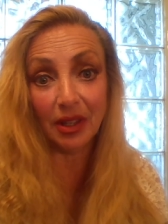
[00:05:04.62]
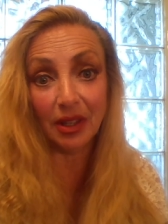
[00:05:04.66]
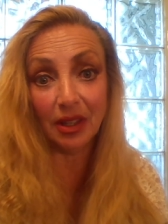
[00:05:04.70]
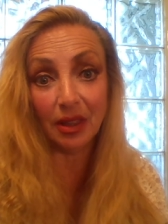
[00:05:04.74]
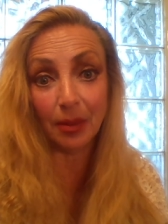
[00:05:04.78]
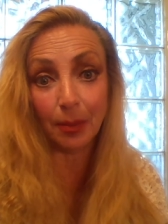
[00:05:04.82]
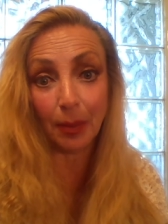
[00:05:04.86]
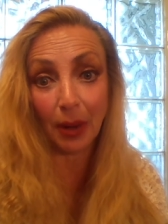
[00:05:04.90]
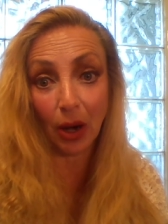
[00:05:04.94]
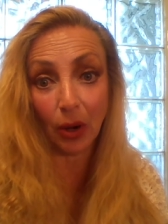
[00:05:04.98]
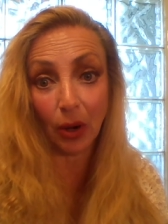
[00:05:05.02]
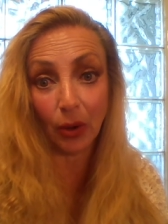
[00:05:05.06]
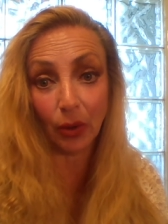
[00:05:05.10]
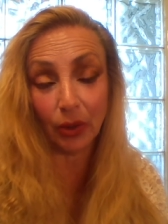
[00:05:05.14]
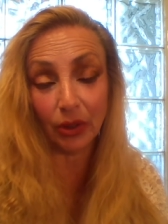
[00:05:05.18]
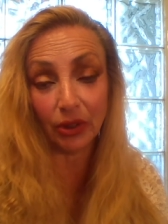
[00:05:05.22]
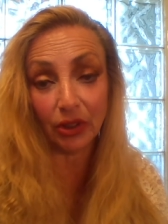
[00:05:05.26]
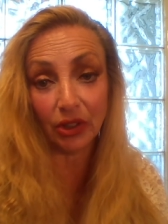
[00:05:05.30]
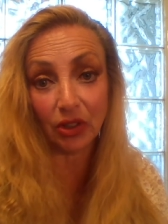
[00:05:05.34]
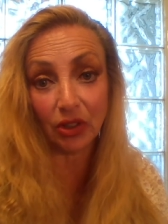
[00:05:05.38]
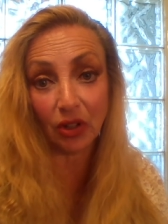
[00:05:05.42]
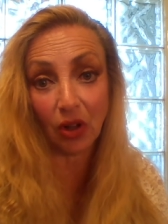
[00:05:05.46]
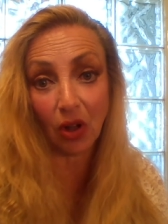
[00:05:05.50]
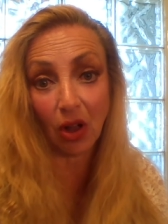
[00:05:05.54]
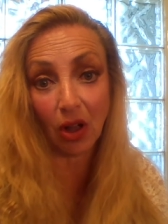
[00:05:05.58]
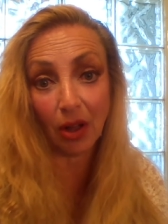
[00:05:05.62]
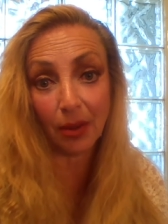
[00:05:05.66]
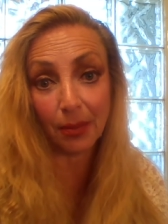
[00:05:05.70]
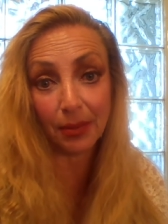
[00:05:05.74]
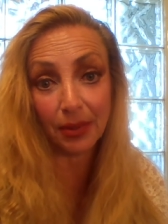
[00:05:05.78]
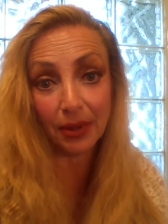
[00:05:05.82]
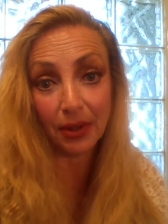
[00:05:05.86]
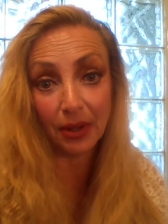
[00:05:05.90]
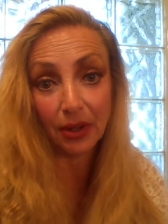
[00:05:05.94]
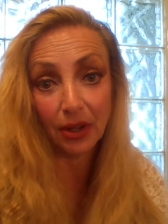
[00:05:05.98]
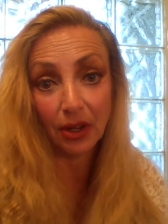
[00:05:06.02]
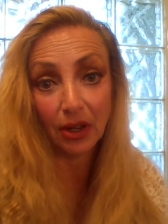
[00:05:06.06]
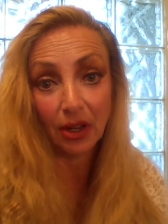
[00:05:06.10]
be the power at the top
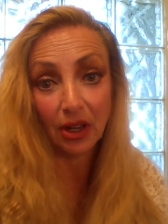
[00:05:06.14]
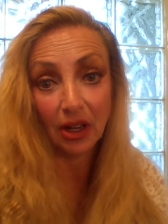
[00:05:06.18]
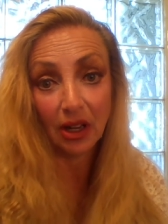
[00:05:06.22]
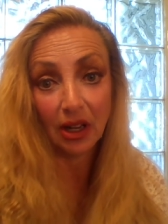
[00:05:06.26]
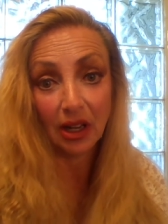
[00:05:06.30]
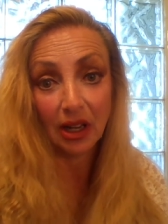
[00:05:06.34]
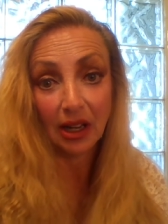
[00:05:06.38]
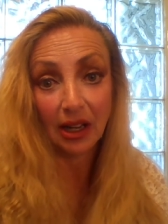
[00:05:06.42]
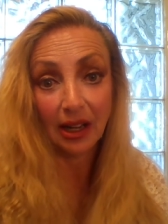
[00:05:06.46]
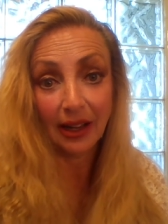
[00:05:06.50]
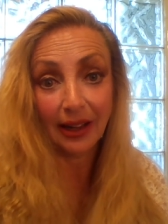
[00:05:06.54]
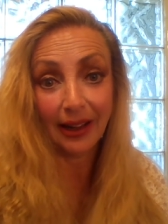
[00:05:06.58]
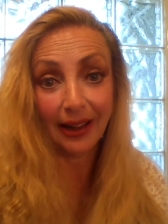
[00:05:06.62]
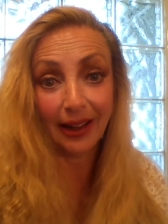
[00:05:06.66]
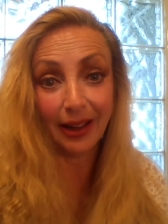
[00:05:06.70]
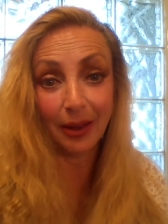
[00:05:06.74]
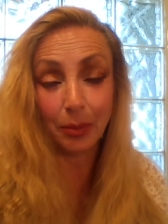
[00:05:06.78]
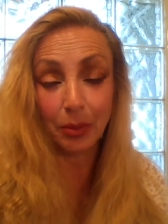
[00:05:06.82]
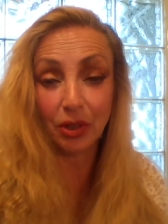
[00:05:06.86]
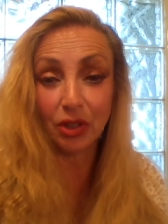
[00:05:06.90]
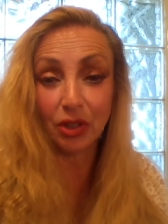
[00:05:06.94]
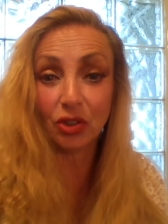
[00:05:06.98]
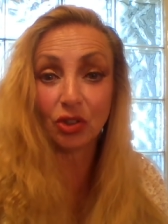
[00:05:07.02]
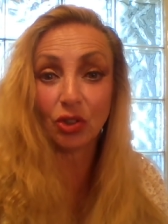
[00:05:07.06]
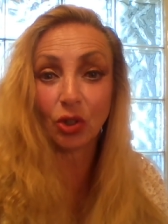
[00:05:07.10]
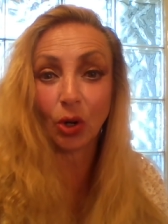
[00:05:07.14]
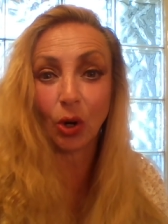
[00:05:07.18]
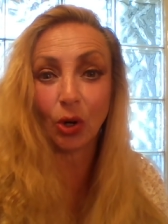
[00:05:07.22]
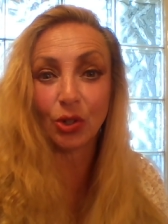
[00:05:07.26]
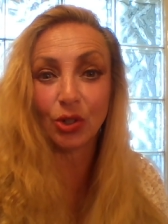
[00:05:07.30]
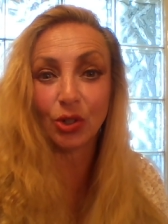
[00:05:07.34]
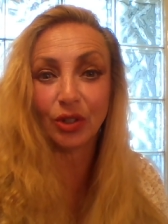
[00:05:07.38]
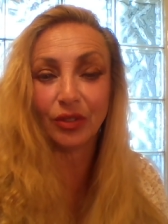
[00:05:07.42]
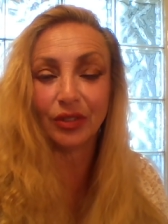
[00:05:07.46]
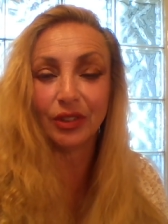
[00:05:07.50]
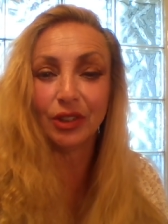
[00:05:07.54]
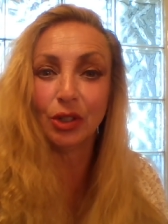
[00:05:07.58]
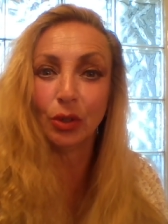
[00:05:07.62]
and be in
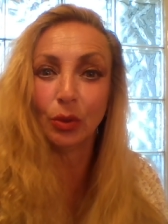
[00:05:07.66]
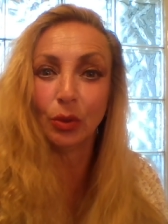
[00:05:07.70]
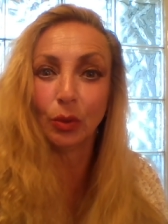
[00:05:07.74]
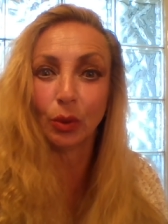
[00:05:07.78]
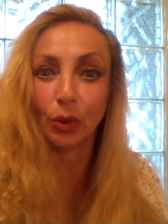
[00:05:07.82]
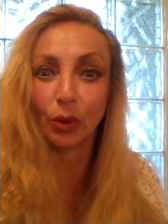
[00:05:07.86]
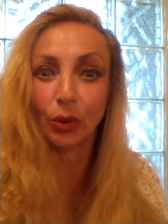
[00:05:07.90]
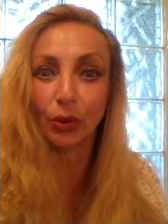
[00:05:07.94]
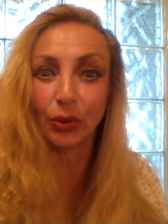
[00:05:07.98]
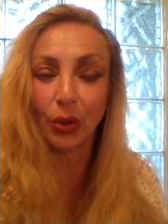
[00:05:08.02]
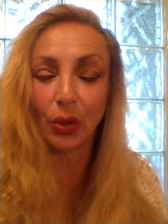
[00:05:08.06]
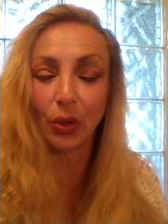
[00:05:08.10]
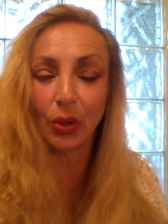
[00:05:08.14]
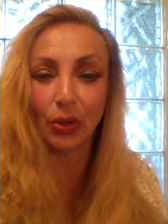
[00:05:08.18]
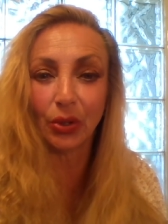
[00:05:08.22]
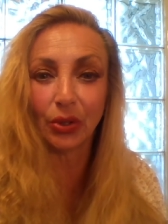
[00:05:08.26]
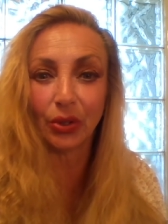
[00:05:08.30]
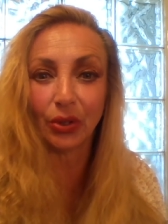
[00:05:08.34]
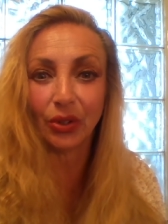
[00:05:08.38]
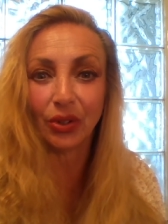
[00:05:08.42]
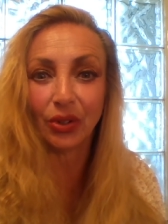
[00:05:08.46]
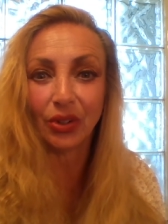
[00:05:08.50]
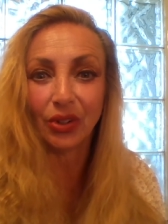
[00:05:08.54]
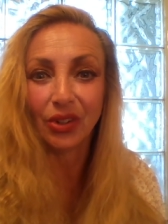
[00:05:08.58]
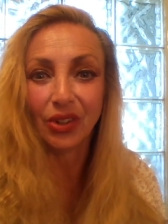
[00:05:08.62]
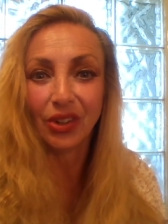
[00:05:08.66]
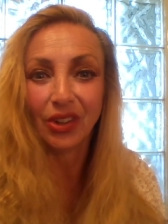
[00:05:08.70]
charge of a new world order.